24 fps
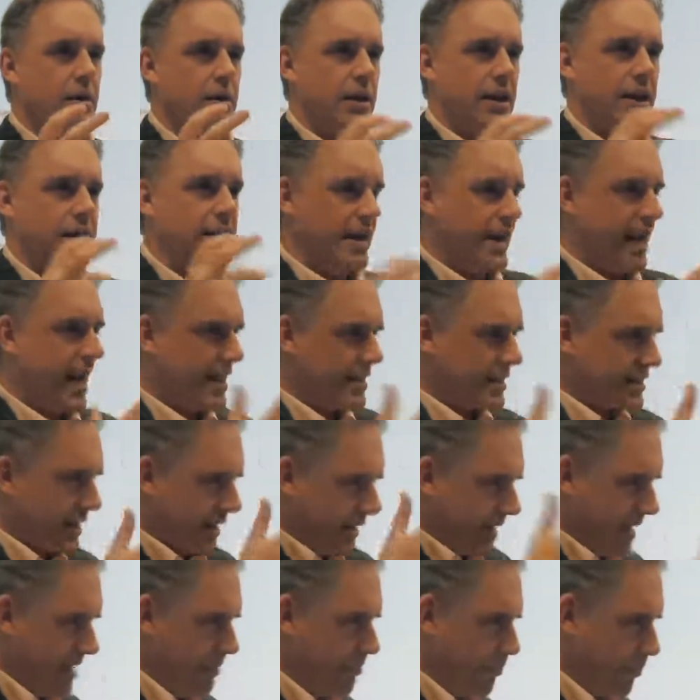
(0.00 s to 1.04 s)
the kid has to
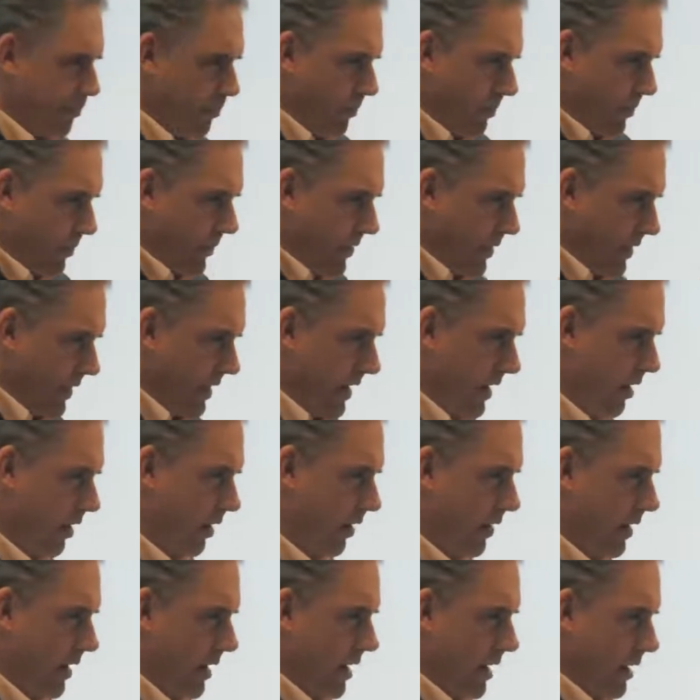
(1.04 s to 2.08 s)
keep
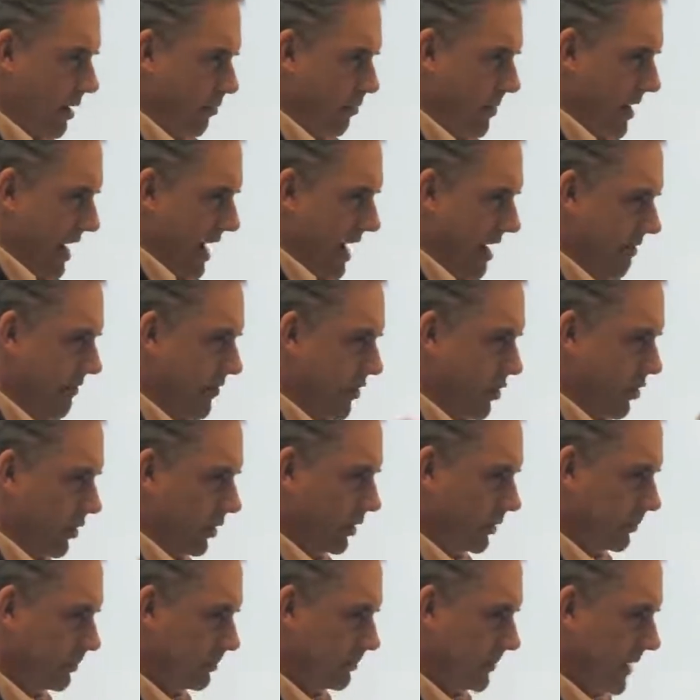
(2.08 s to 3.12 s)
their
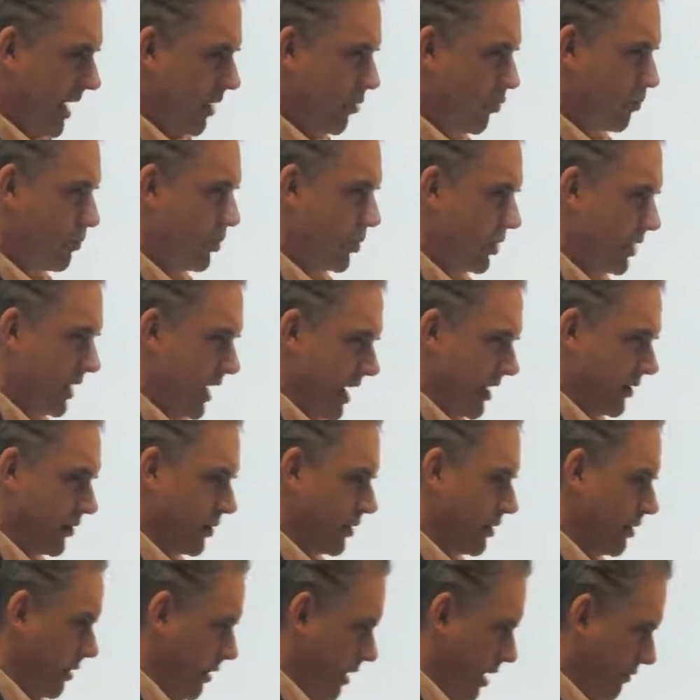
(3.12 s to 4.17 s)
behavioral output
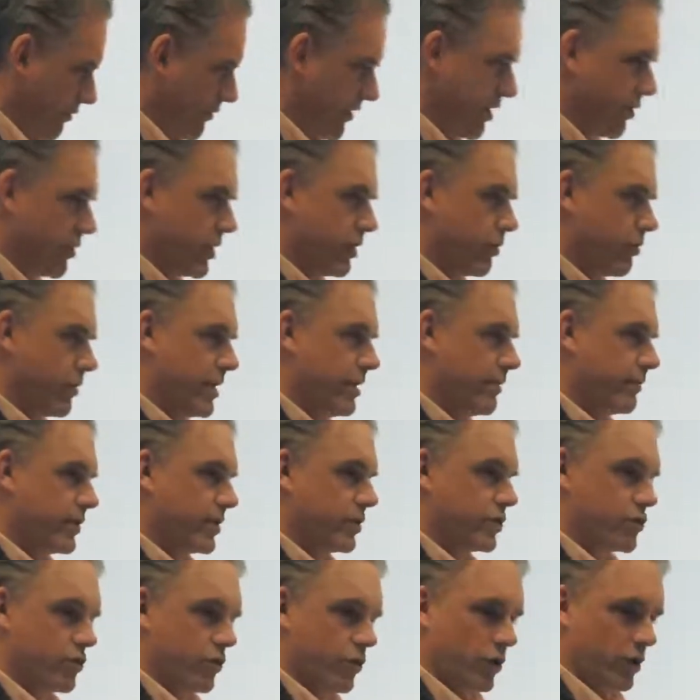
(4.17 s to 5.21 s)
under a fair degree of
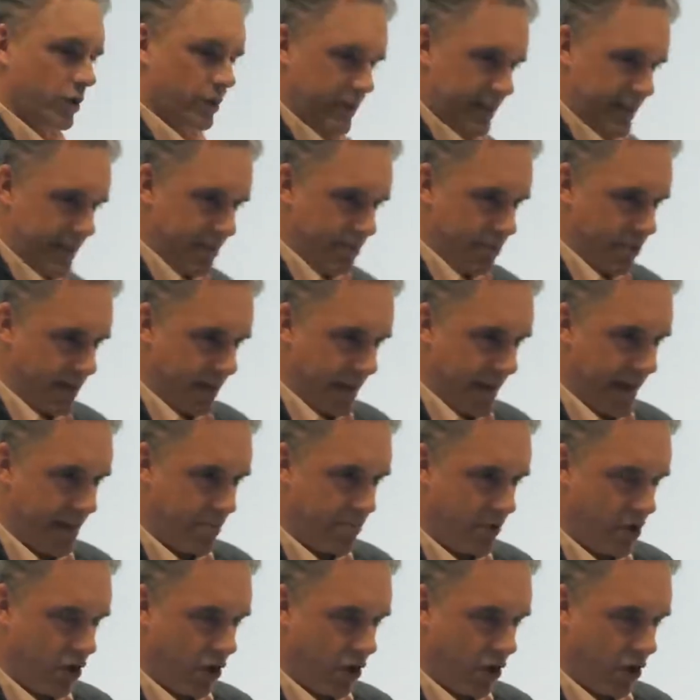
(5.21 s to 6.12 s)
control to keep the game